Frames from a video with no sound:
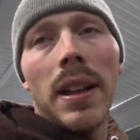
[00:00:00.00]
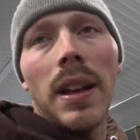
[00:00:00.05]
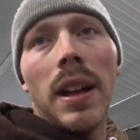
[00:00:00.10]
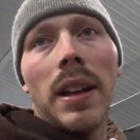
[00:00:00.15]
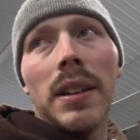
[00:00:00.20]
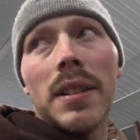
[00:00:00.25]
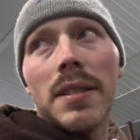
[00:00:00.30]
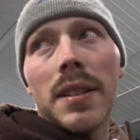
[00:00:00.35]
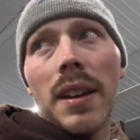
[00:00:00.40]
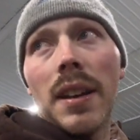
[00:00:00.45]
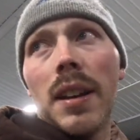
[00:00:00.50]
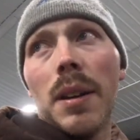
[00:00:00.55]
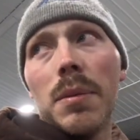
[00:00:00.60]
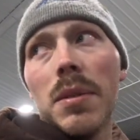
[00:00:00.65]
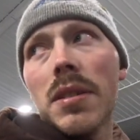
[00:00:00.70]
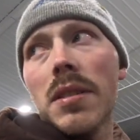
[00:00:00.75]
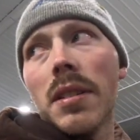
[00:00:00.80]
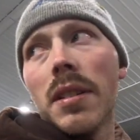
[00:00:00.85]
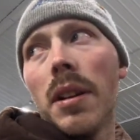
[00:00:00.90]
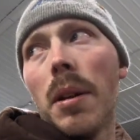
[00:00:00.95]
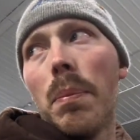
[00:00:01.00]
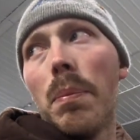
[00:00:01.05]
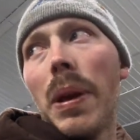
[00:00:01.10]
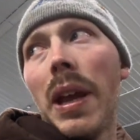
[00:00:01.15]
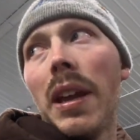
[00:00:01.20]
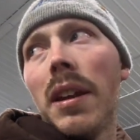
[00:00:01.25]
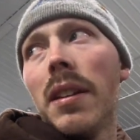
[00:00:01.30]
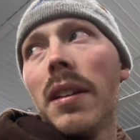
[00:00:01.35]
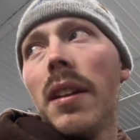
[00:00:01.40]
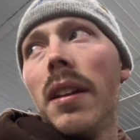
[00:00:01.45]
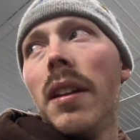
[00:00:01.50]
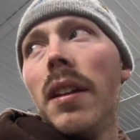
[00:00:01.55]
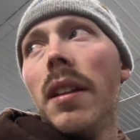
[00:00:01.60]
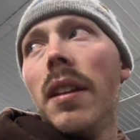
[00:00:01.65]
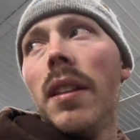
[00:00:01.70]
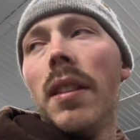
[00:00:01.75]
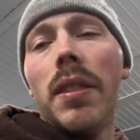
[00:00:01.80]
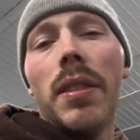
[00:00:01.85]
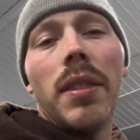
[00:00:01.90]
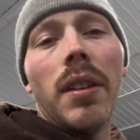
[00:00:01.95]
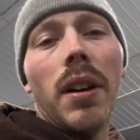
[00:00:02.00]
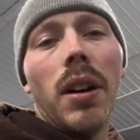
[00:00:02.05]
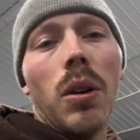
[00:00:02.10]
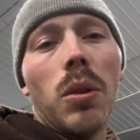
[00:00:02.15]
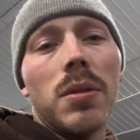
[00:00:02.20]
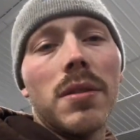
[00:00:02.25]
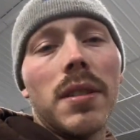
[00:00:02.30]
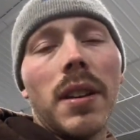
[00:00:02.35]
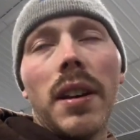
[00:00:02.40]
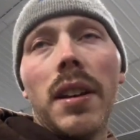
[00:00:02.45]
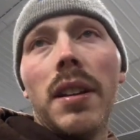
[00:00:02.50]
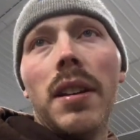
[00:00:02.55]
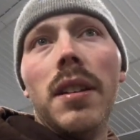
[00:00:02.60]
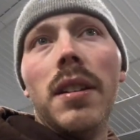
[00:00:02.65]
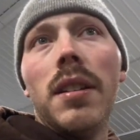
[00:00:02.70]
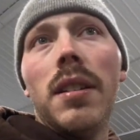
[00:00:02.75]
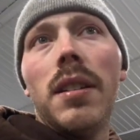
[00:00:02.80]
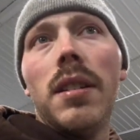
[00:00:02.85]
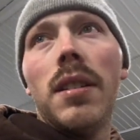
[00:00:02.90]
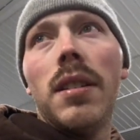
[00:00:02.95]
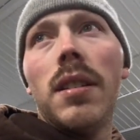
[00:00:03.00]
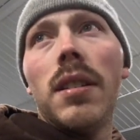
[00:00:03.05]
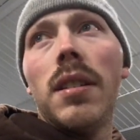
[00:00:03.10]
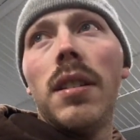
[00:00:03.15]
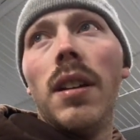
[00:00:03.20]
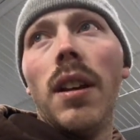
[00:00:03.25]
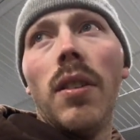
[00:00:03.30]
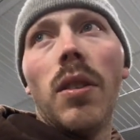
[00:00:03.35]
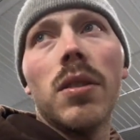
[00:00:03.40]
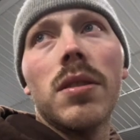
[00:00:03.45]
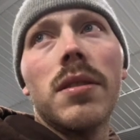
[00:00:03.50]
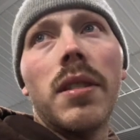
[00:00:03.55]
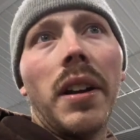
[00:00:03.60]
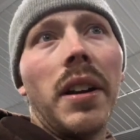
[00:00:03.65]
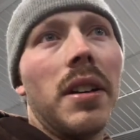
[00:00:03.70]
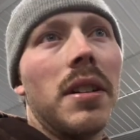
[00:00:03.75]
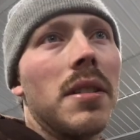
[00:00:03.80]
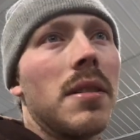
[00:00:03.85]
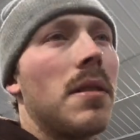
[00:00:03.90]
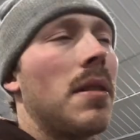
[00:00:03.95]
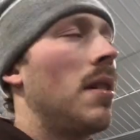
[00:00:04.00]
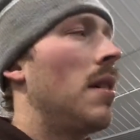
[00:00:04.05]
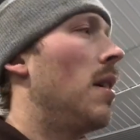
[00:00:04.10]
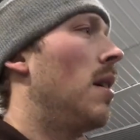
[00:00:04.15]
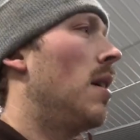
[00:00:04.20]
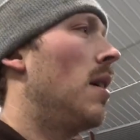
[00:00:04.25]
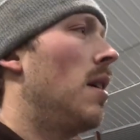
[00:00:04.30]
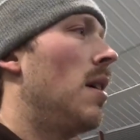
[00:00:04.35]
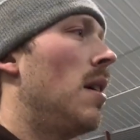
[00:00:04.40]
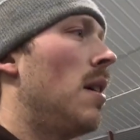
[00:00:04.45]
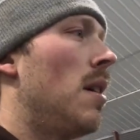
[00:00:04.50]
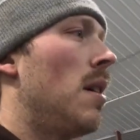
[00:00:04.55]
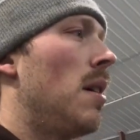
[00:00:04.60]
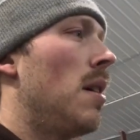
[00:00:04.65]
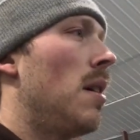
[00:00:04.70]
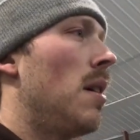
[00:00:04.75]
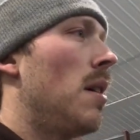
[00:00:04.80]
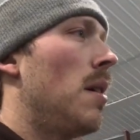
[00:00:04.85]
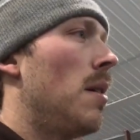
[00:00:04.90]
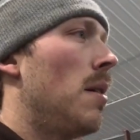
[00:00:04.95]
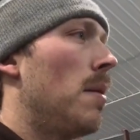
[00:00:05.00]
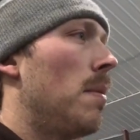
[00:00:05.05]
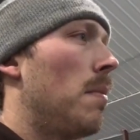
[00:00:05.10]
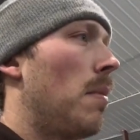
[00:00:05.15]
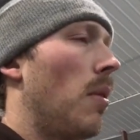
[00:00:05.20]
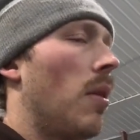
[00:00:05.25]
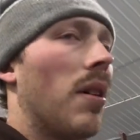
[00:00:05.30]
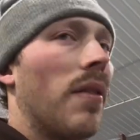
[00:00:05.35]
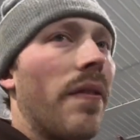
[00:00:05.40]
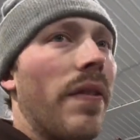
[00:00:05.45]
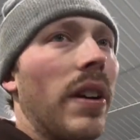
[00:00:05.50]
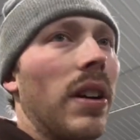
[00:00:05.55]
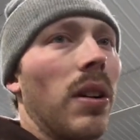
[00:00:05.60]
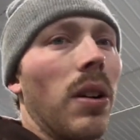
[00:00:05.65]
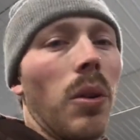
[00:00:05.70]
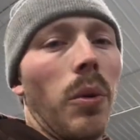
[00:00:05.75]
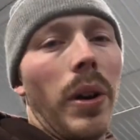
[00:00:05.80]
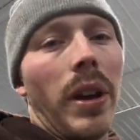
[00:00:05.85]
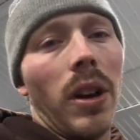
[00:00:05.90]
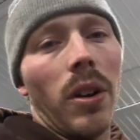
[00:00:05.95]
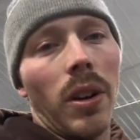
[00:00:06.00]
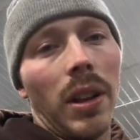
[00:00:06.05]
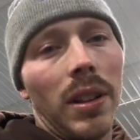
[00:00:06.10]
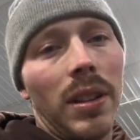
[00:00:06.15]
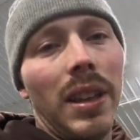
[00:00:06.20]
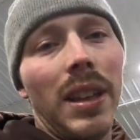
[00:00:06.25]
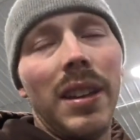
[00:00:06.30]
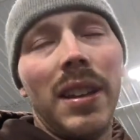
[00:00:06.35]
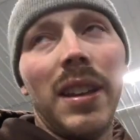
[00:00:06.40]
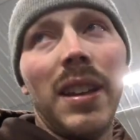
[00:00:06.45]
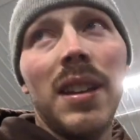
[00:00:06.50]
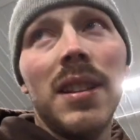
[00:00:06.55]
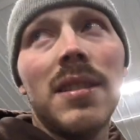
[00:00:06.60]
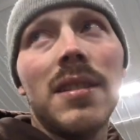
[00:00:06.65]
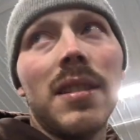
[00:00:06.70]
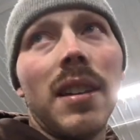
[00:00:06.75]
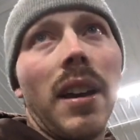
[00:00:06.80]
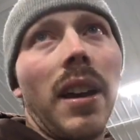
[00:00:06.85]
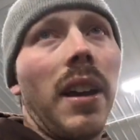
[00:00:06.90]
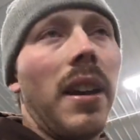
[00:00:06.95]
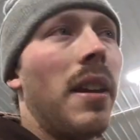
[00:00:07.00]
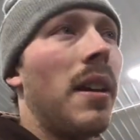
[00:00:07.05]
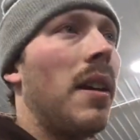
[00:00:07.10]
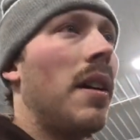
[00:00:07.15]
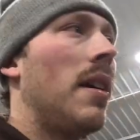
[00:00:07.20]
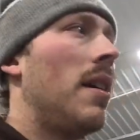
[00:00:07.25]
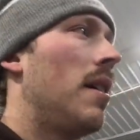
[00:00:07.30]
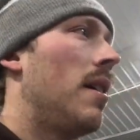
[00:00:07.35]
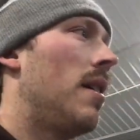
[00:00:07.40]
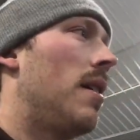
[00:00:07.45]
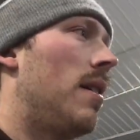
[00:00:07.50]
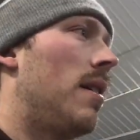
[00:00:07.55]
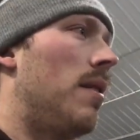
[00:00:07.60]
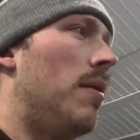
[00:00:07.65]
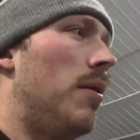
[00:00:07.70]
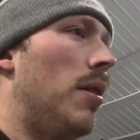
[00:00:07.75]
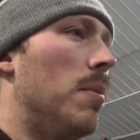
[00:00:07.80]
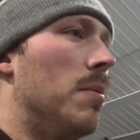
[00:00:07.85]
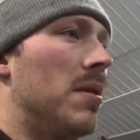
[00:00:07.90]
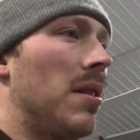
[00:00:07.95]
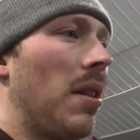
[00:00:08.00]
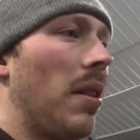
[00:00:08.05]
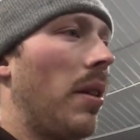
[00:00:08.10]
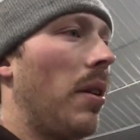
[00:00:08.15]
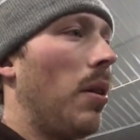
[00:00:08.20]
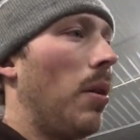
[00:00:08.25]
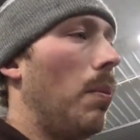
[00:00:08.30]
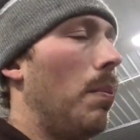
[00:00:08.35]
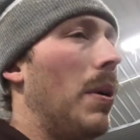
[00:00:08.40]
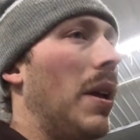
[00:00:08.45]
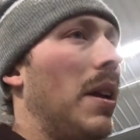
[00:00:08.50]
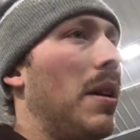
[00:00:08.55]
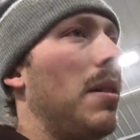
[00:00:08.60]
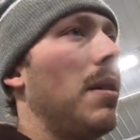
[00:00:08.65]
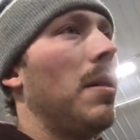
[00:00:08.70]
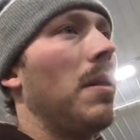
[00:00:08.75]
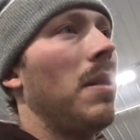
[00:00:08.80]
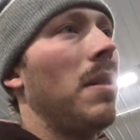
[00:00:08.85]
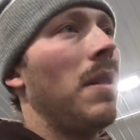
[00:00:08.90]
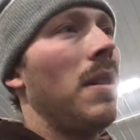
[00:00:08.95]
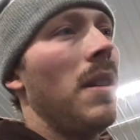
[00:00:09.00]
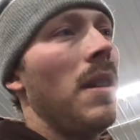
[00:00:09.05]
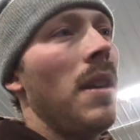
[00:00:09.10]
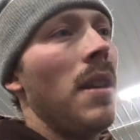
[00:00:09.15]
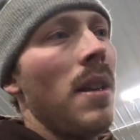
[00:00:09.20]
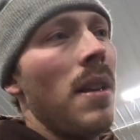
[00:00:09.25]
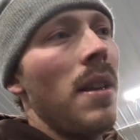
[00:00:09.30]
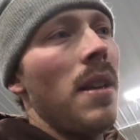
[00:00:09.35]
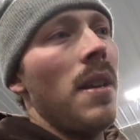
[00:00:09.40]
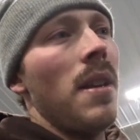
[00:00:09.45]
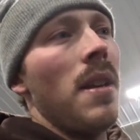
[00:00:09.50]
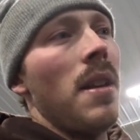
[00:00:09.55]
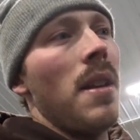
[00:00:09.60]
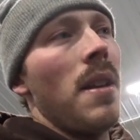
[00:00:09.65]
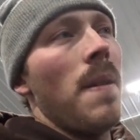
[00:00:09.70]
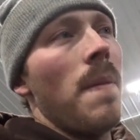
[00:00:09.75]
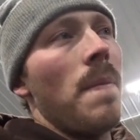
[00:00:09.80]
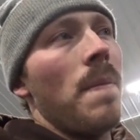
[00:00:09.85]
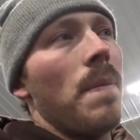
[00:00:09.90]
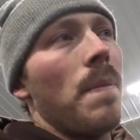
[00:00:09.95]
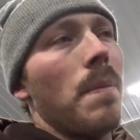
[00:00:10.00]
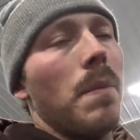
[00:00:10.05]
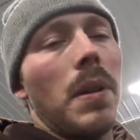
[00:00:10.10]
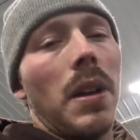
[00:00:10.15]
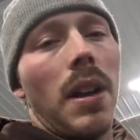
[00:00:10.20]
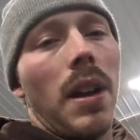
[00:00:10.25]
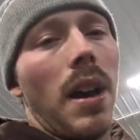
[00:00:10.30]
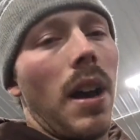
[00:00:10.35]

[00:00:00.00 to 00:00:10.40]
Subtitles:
I decided I'm just gonna paint the outside of those tires. I want to figure out a way how to clean the inside rims a little bit. But